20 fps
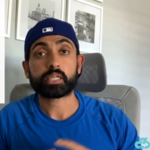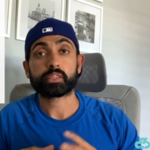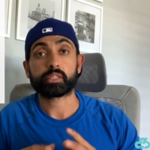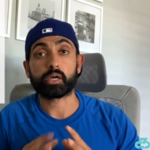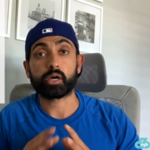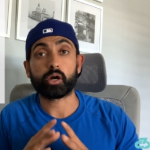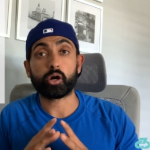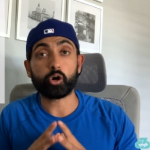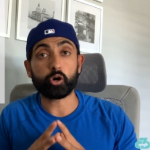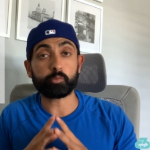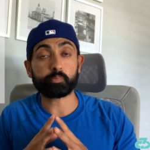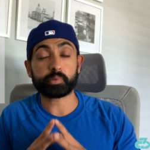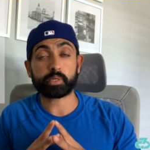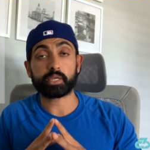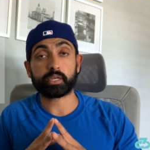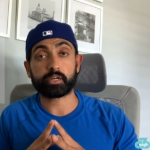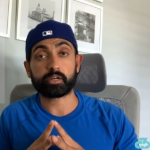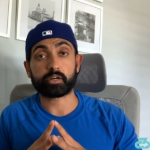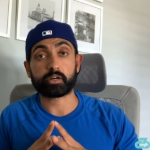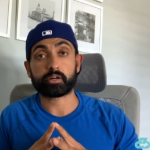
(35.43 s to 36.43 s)
The hope
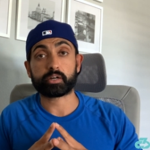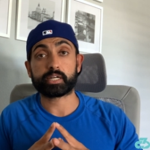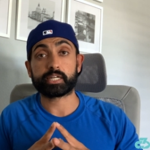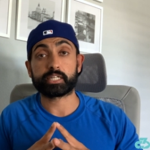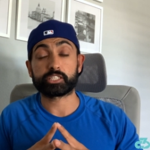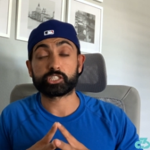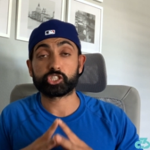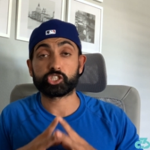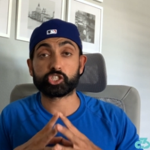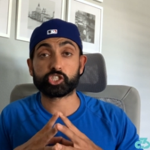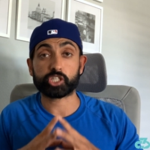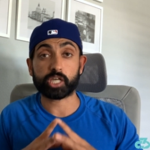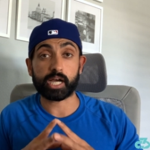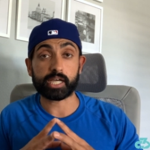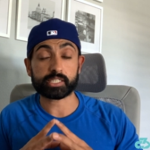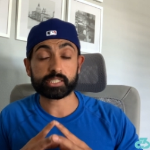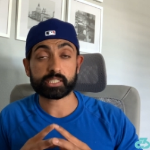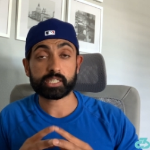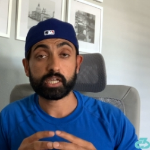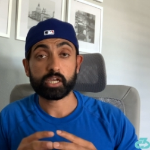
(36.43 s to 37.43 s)
here is
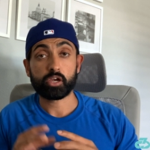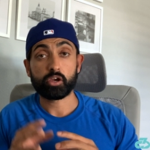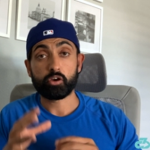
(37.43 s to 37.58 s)
just